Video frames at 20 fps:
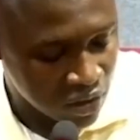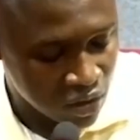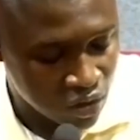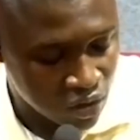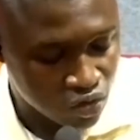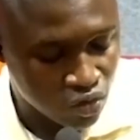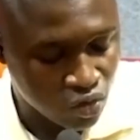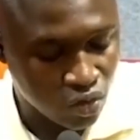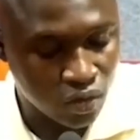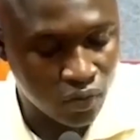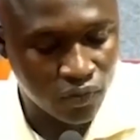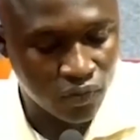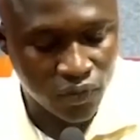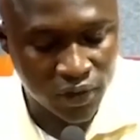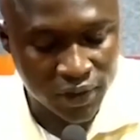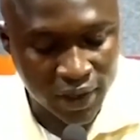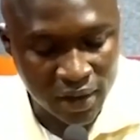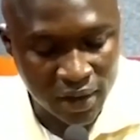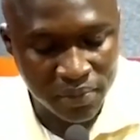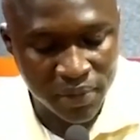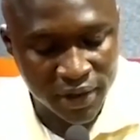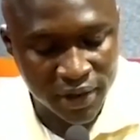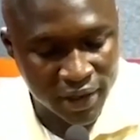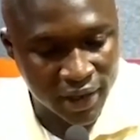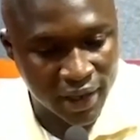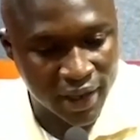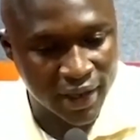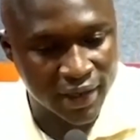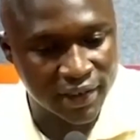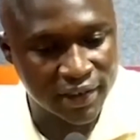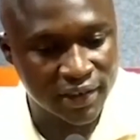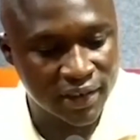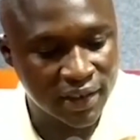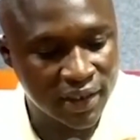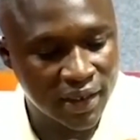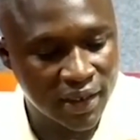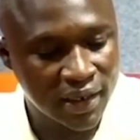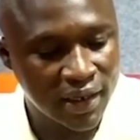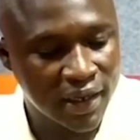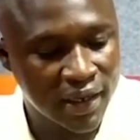So for that being the case,
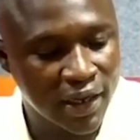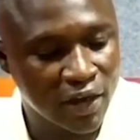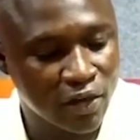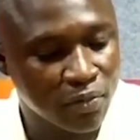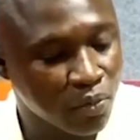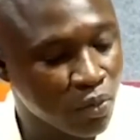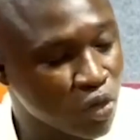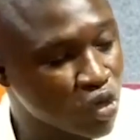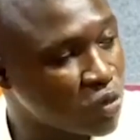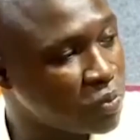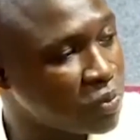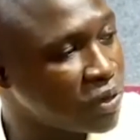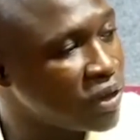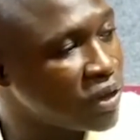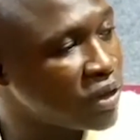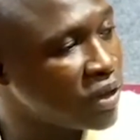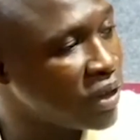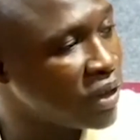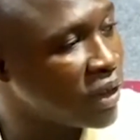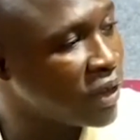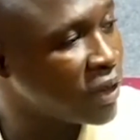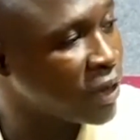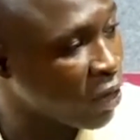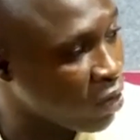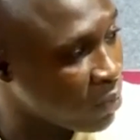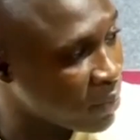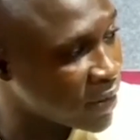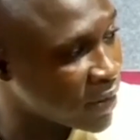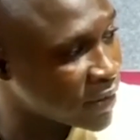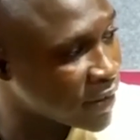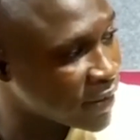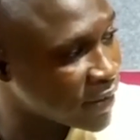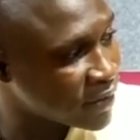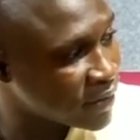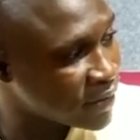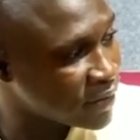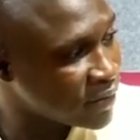it must be documented.